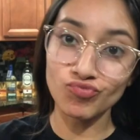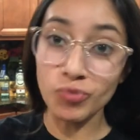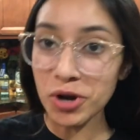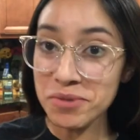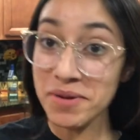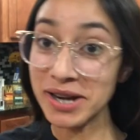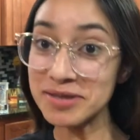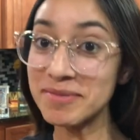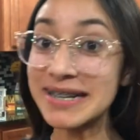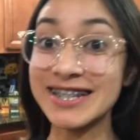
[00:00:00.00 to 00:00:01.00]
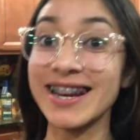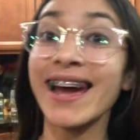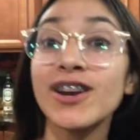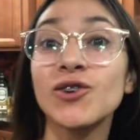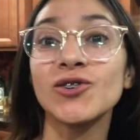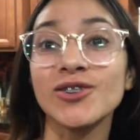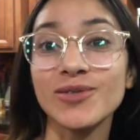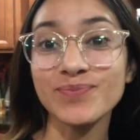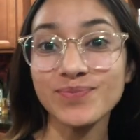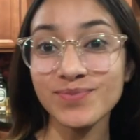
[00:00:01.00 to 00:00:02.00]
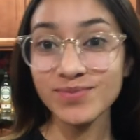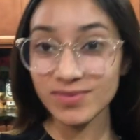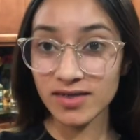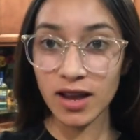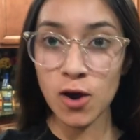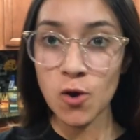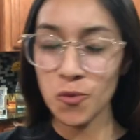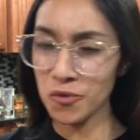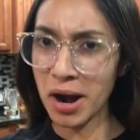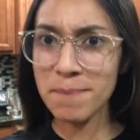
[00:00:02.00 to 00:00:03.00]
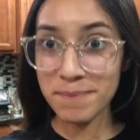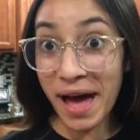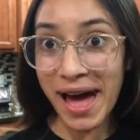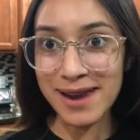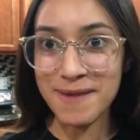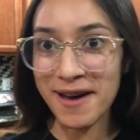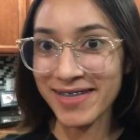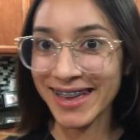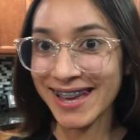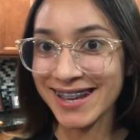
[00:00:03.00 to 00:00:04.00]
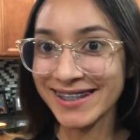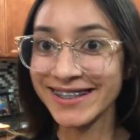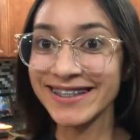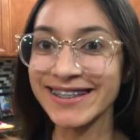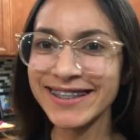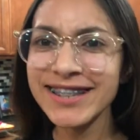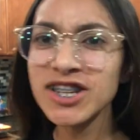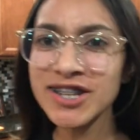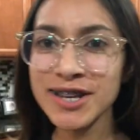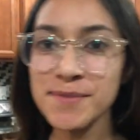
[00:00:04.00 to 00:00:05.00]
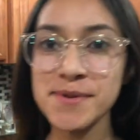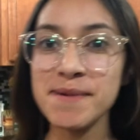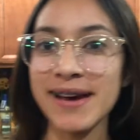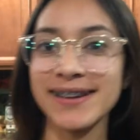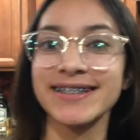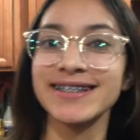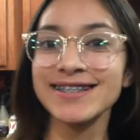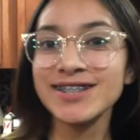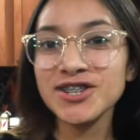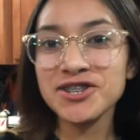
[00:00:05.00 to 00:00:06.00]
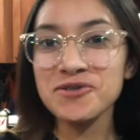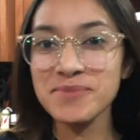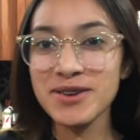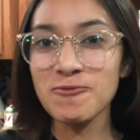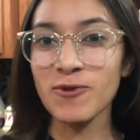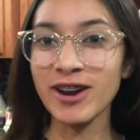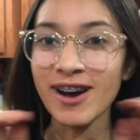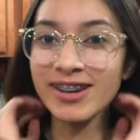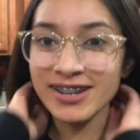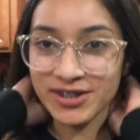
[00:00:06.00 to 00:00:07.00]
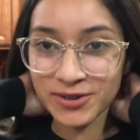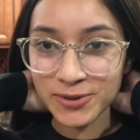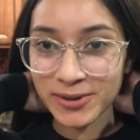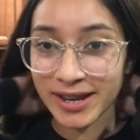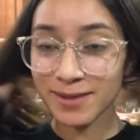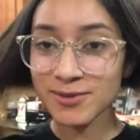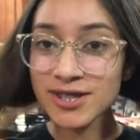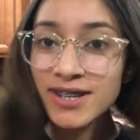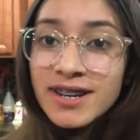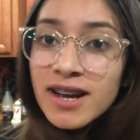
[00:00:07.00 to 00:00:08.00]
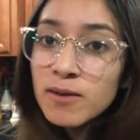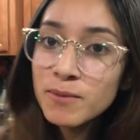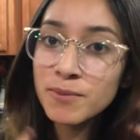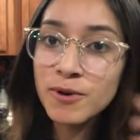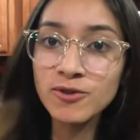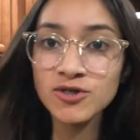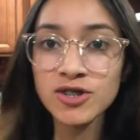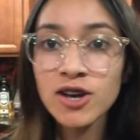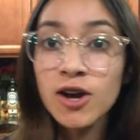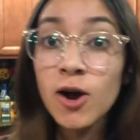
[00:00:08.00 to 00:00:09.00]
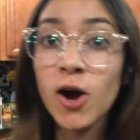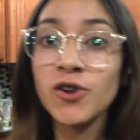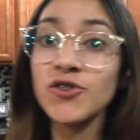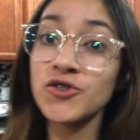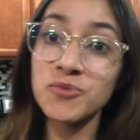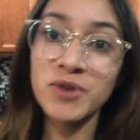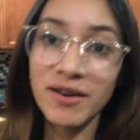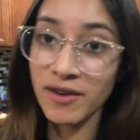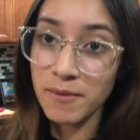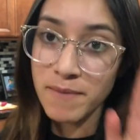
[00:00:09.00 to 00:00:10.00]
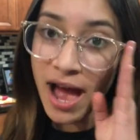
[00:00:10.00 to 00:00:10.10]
welcome back to my channel, where I'm mad about things. This is just gonna be what I do. Like, I'm just gonna come and post on YouTube whenever I'm